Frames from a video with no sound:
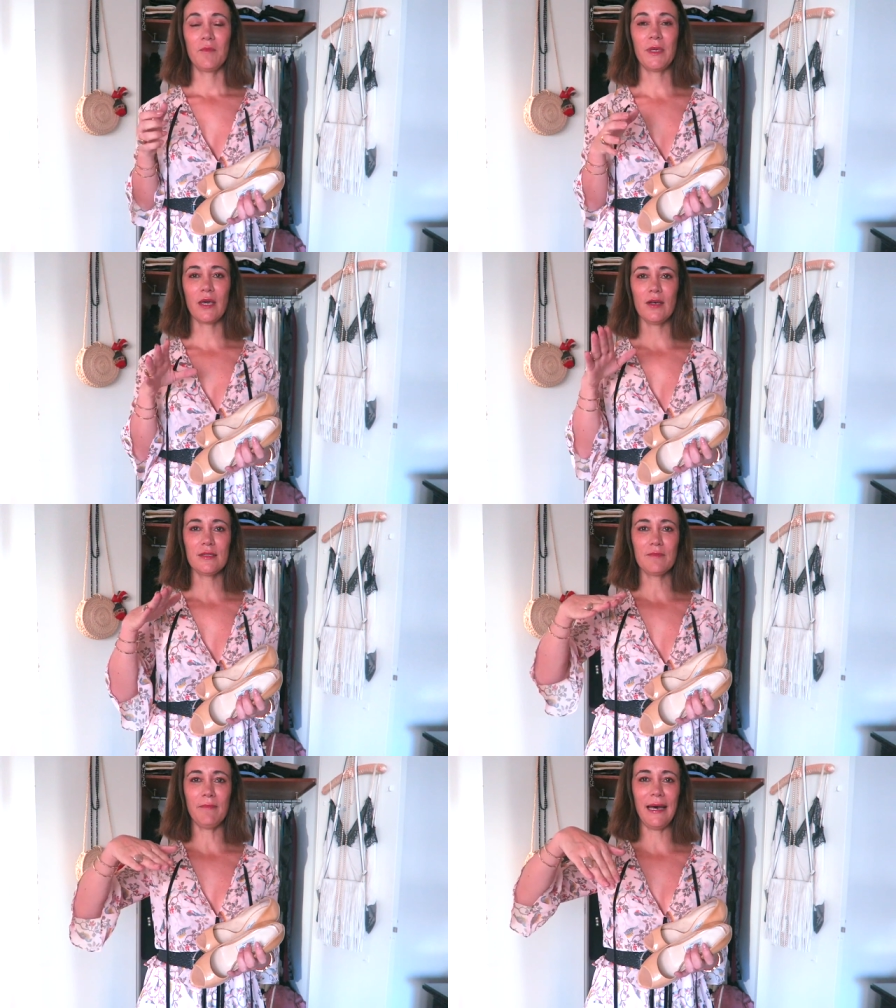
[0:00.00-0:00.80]
because
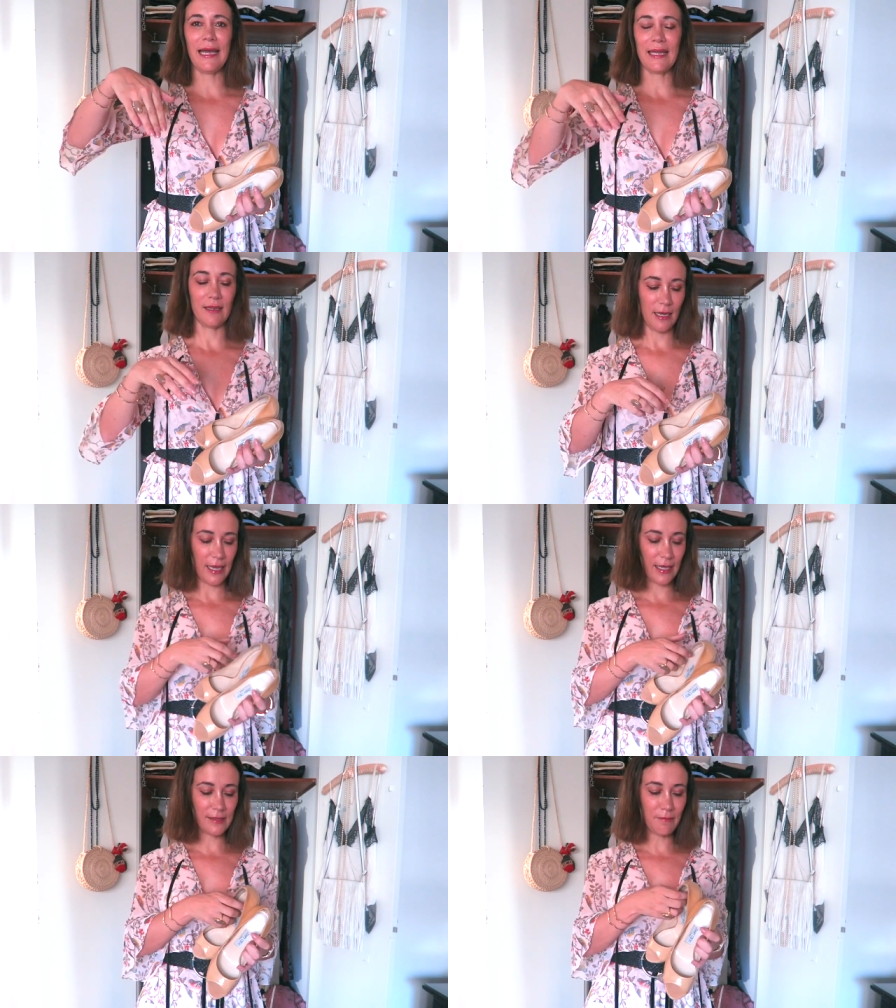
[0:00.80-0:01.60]
my
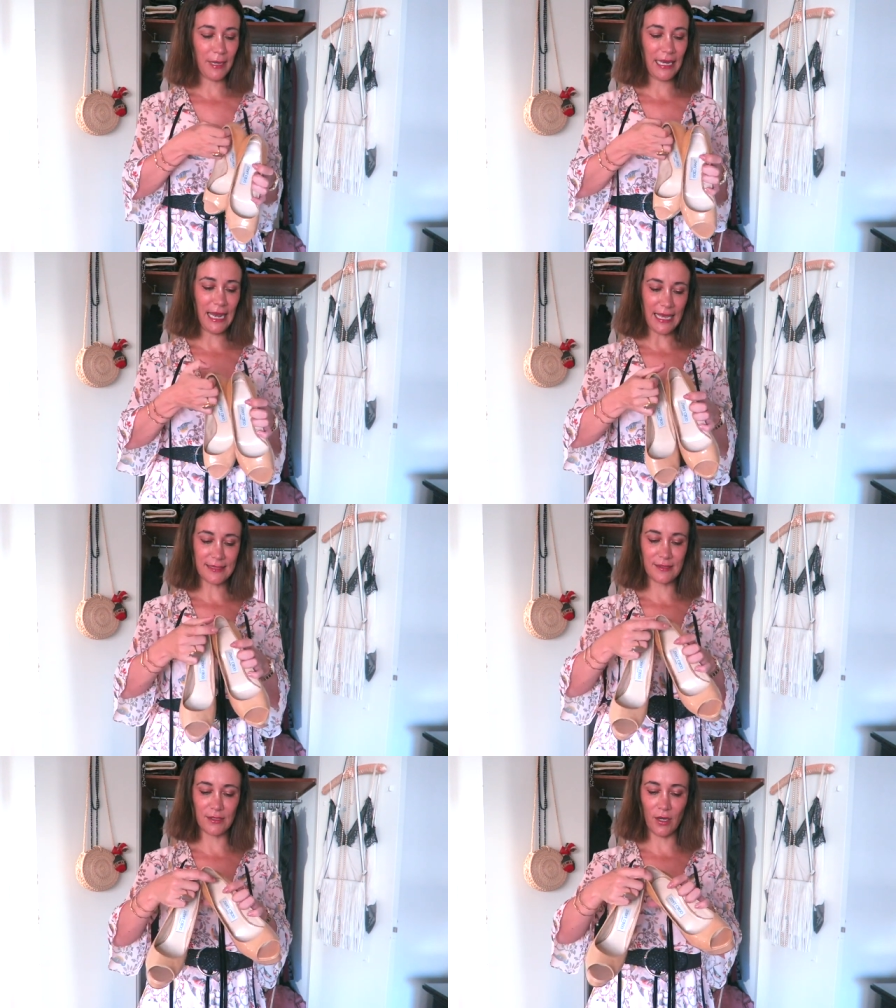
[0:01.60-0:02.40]
I guess my
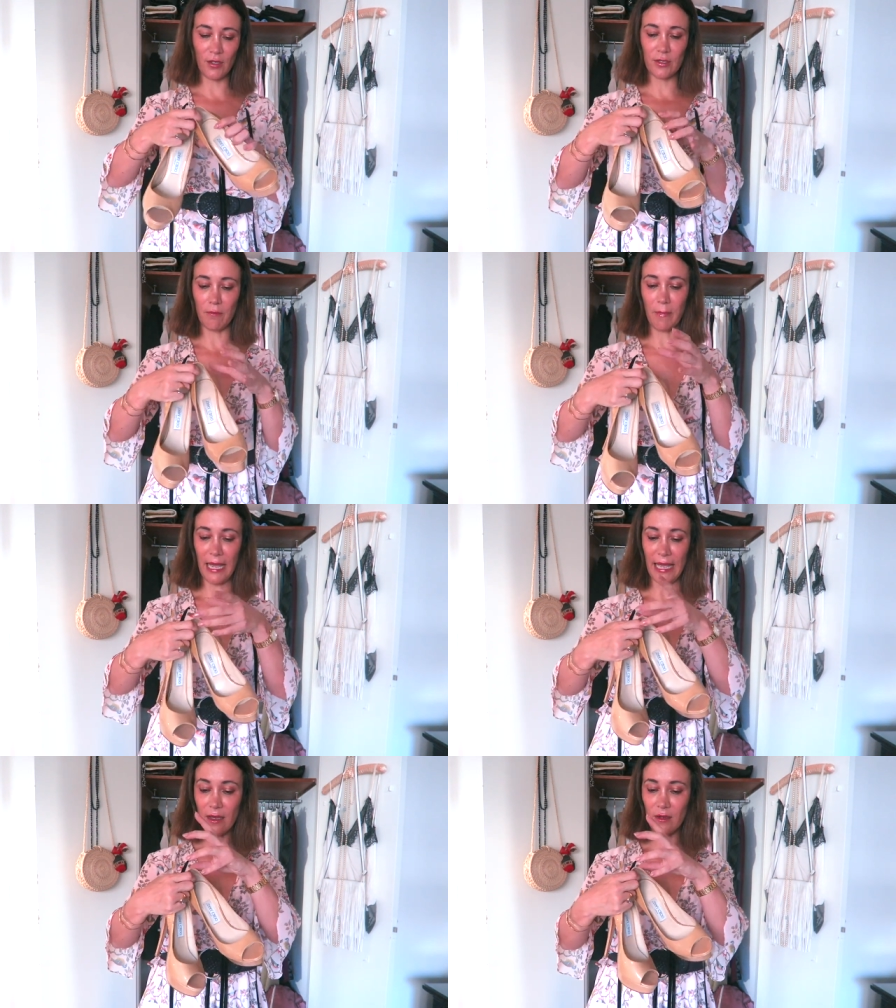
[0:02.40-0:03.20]
legs don't my
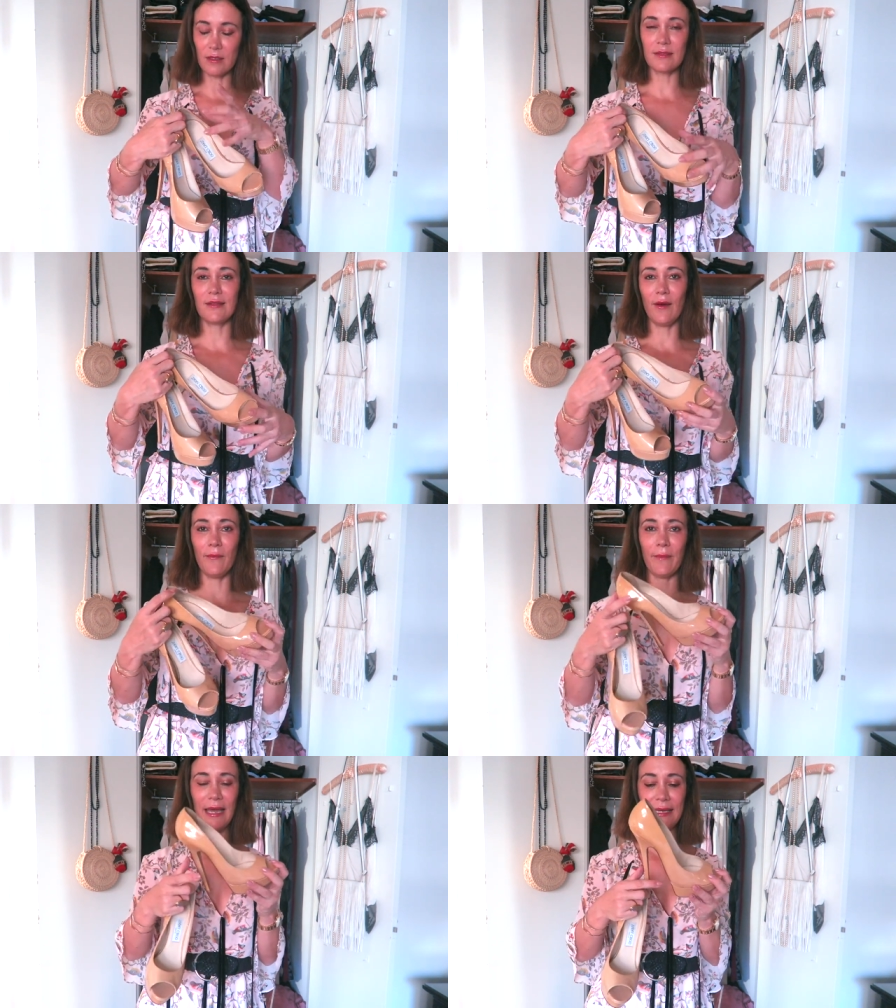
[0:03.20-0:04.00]
ankles
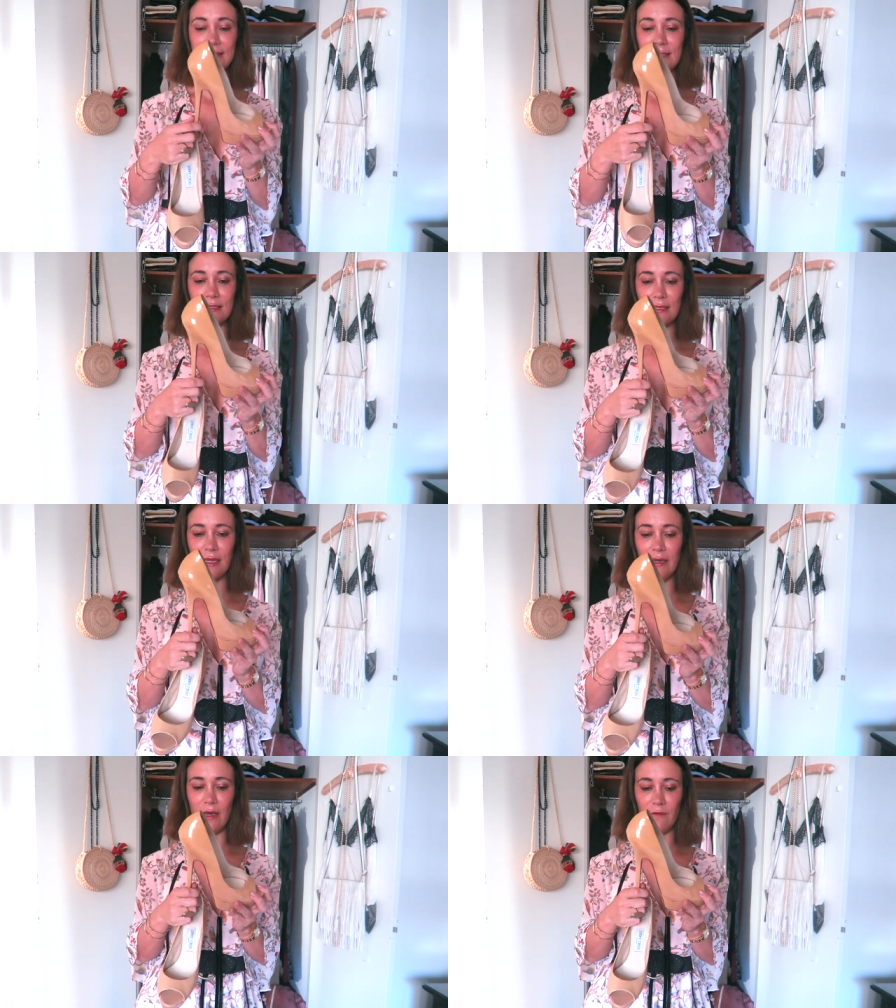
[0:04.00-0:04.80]
don't bend
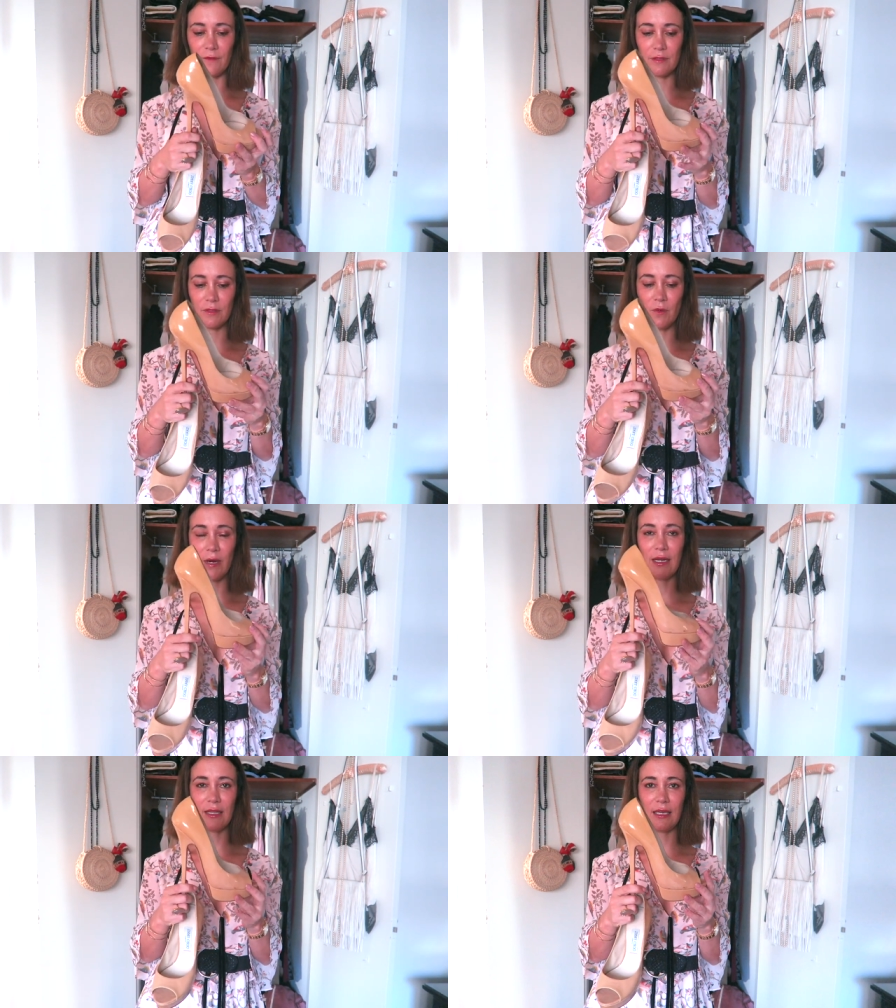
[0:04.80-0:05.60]
enough to
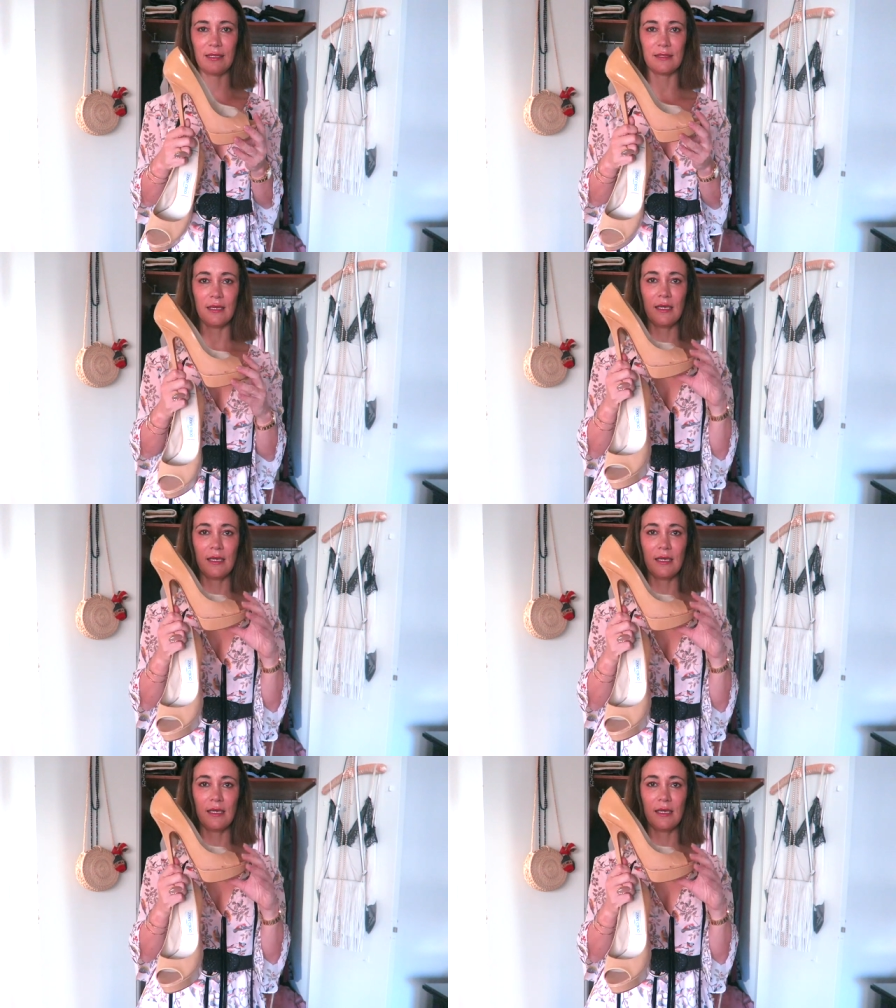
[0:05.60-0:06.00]
wear these